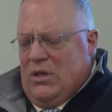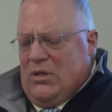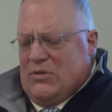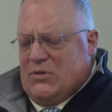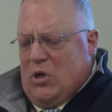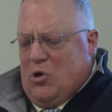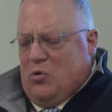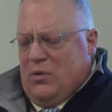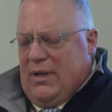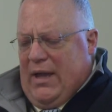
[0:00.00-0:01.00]

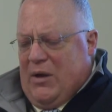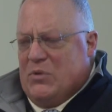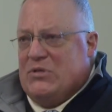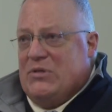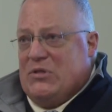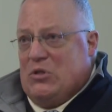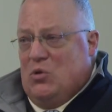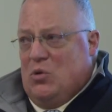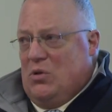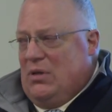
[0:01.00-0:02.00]
So Emerson
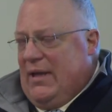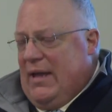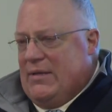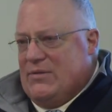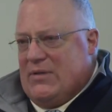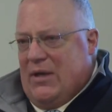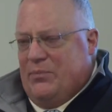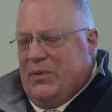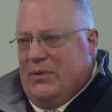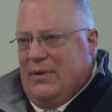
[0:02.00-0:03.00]
School ends up
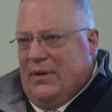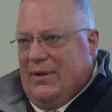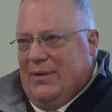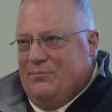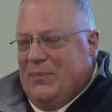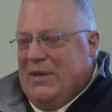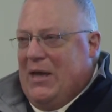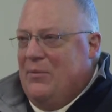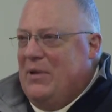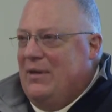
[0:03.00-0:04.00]
uh,
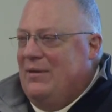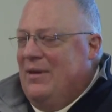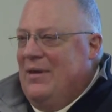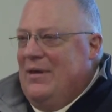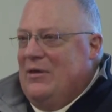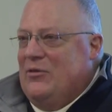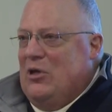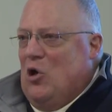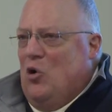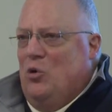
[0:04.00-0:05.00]
becoming the
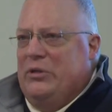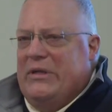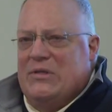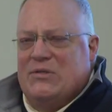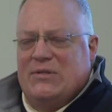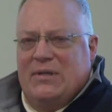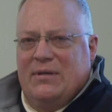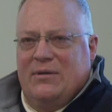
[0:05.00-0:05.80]
oldest